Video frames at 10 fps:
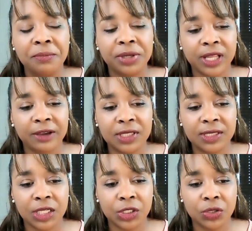but
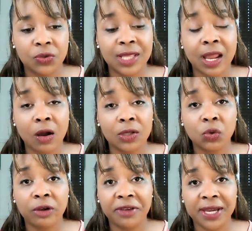leftist issues that
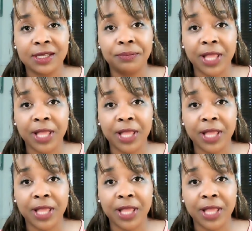also affected